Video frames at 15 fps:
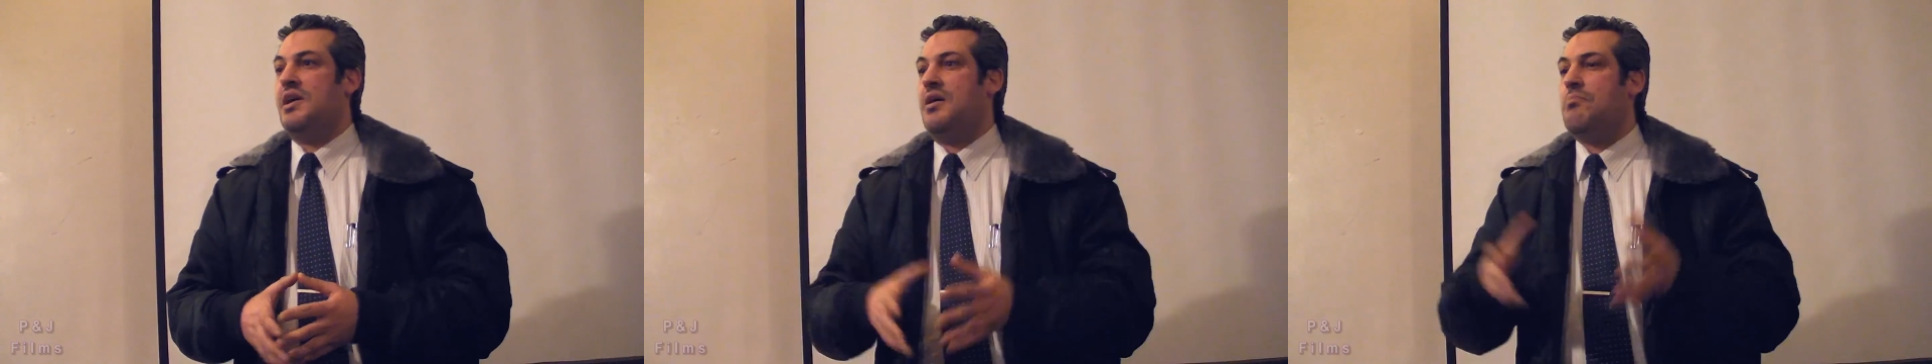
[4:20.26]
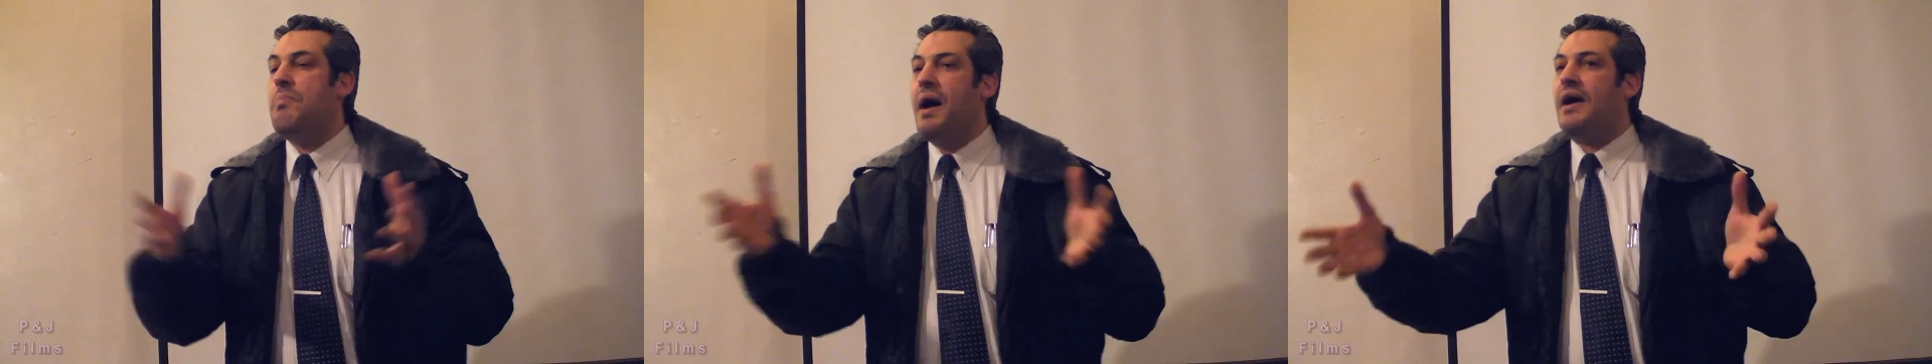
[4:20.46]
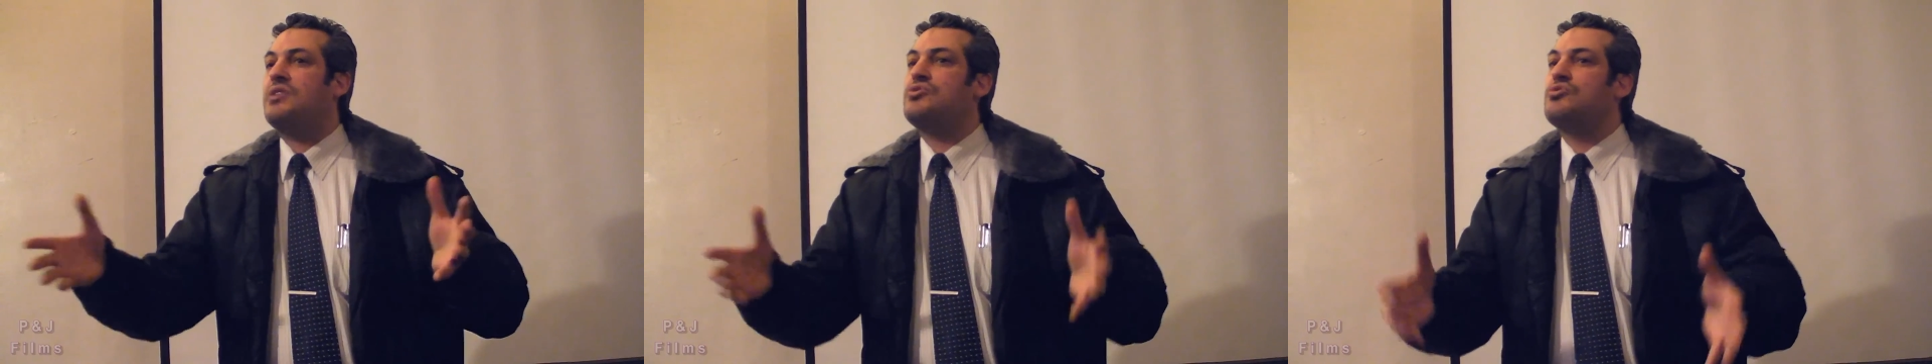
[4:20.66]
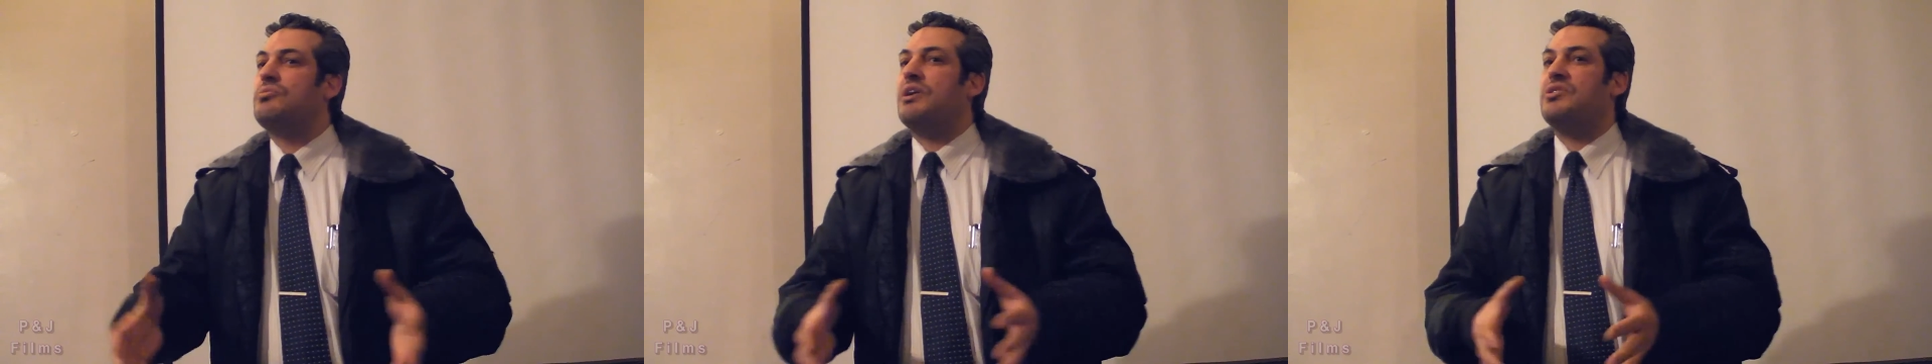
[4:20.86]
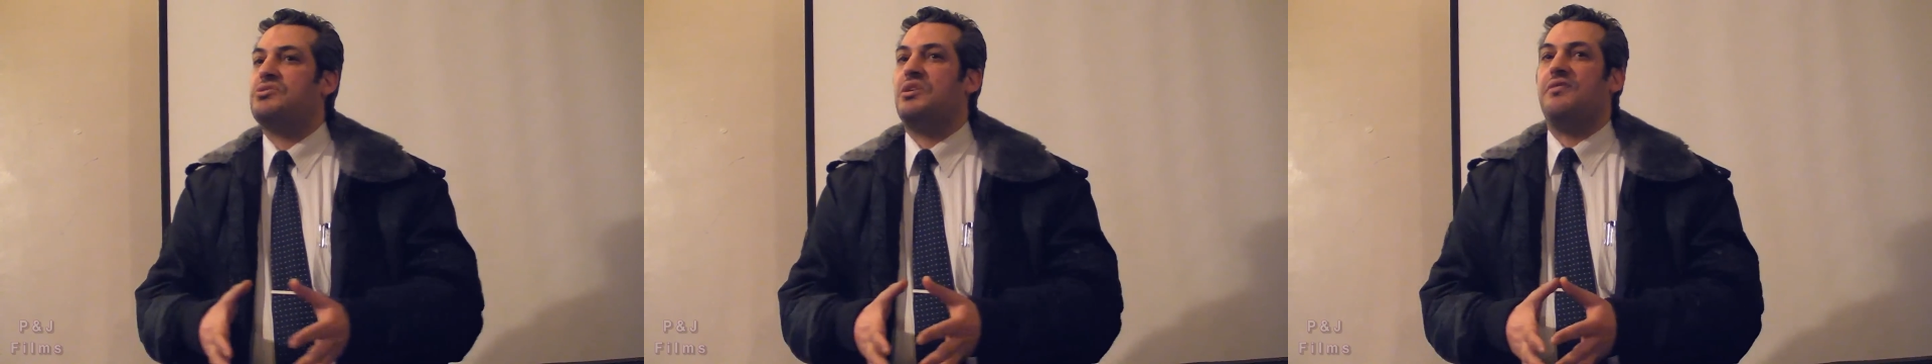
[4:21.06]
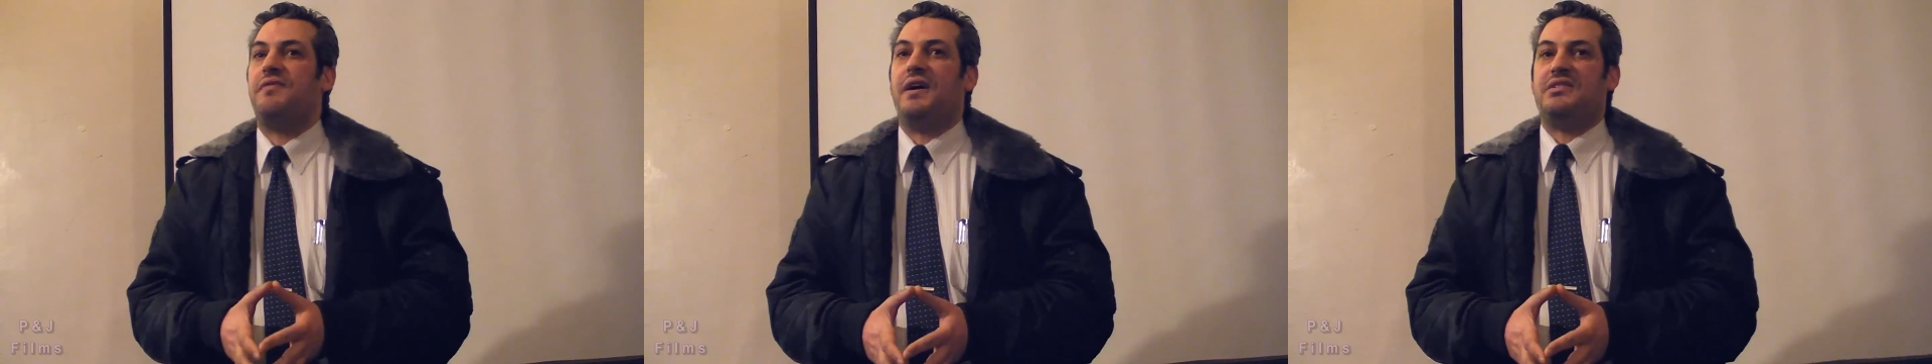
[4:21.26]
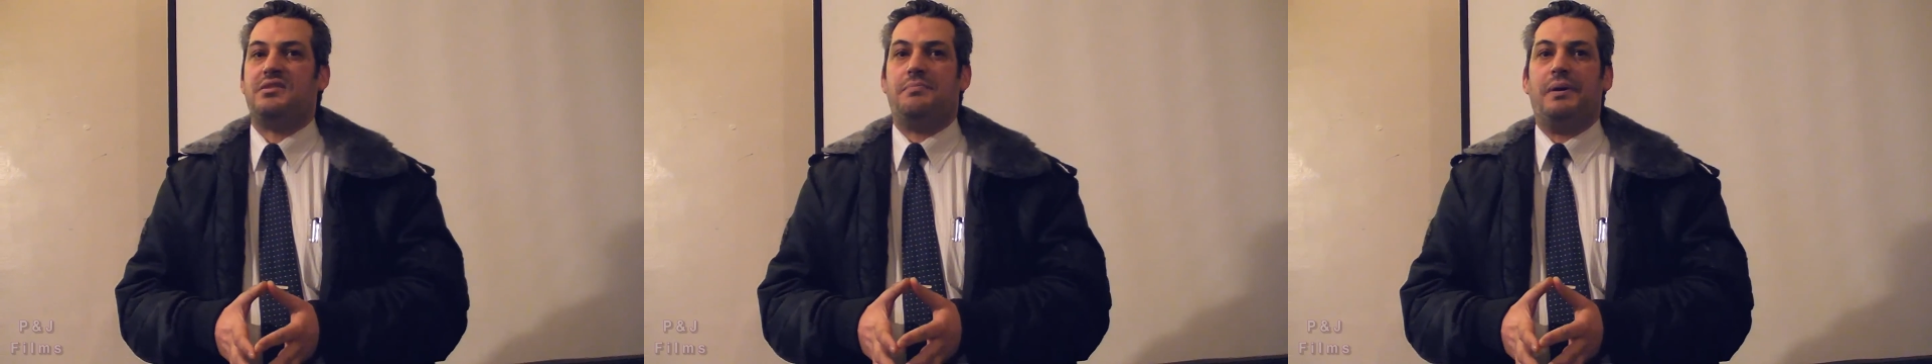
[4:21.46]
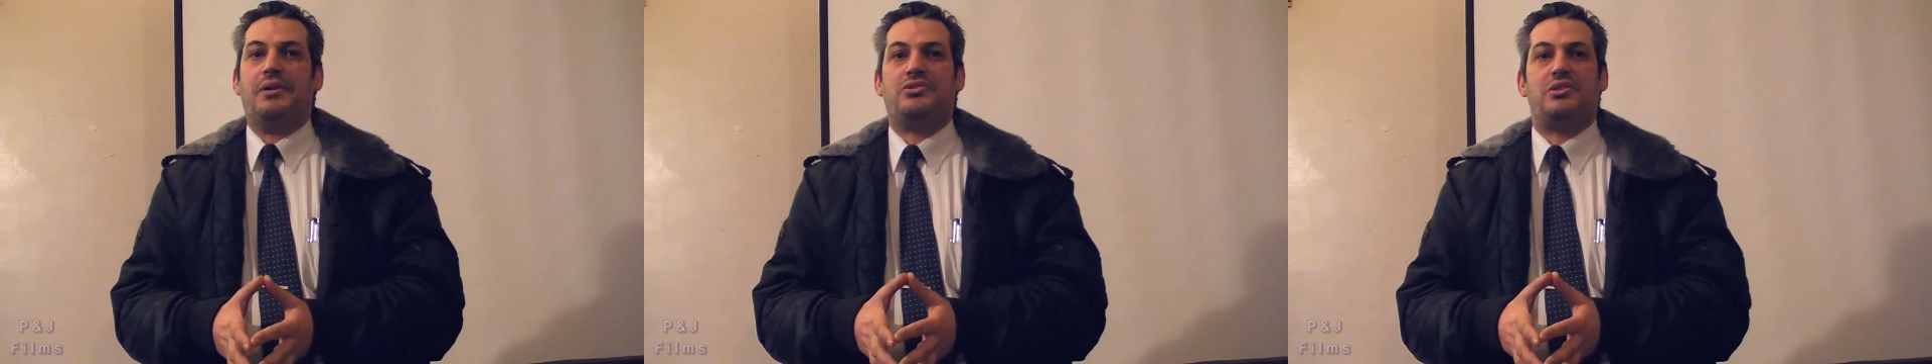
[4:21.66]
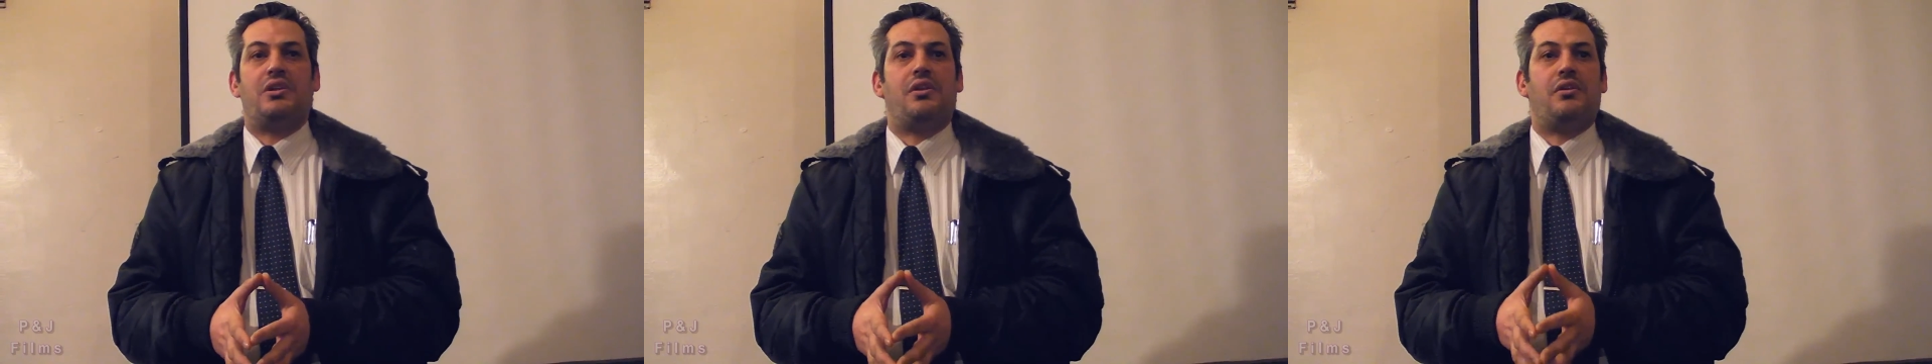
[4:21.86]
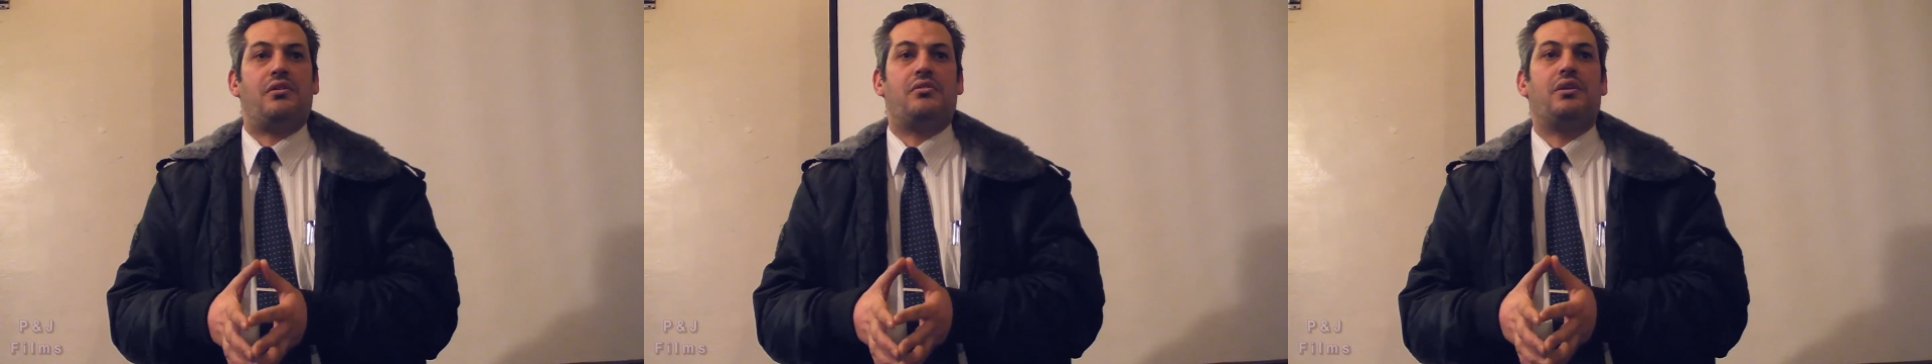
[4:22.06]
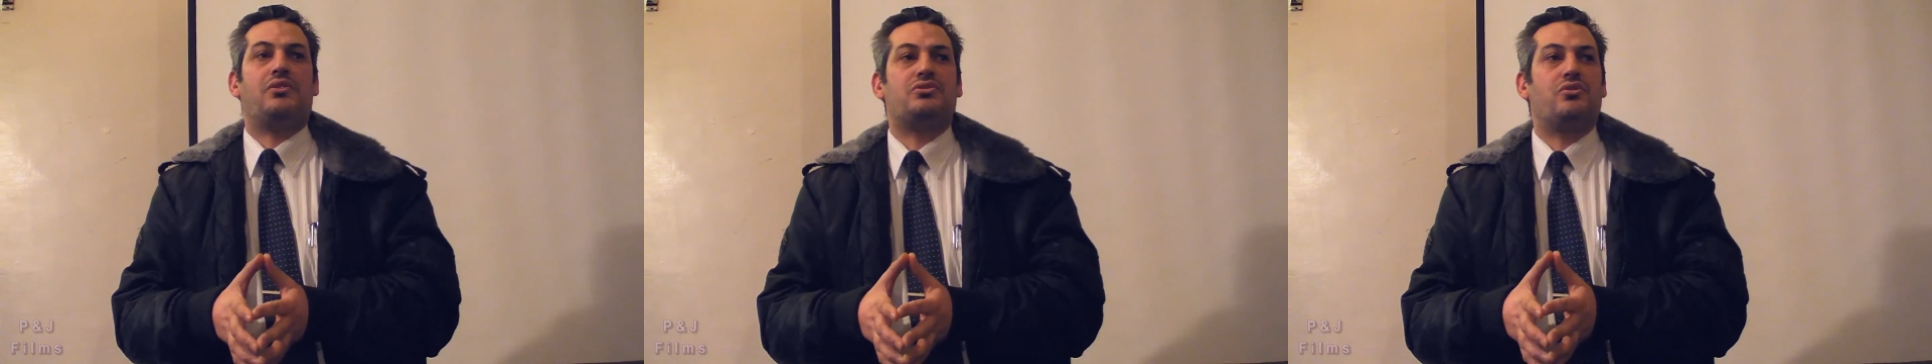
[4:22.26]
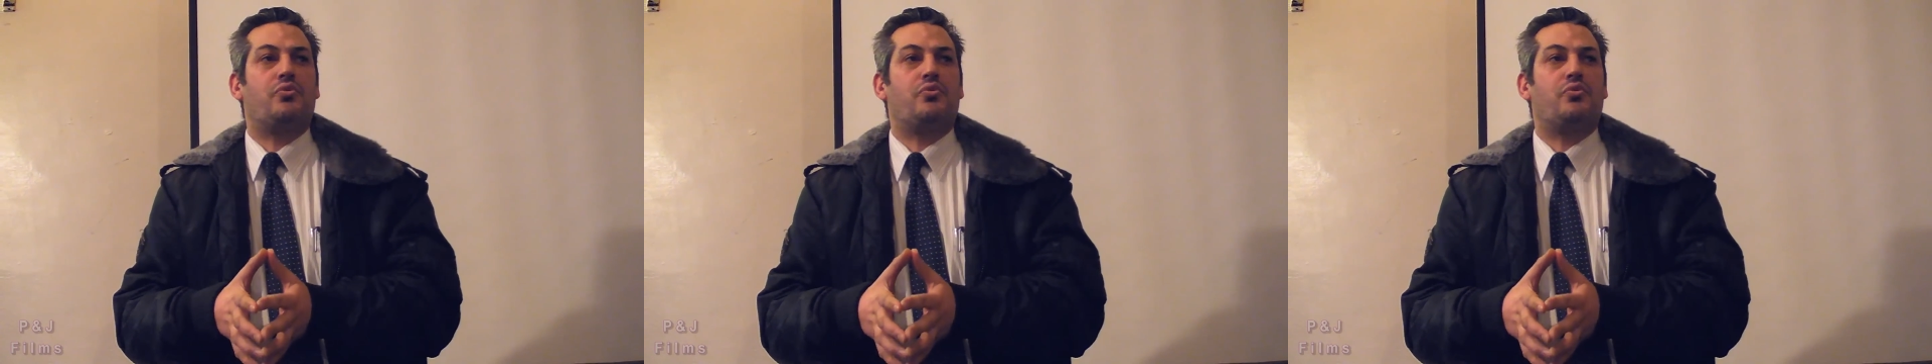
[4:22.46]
Back to myself as a Palestinian in Glasgow,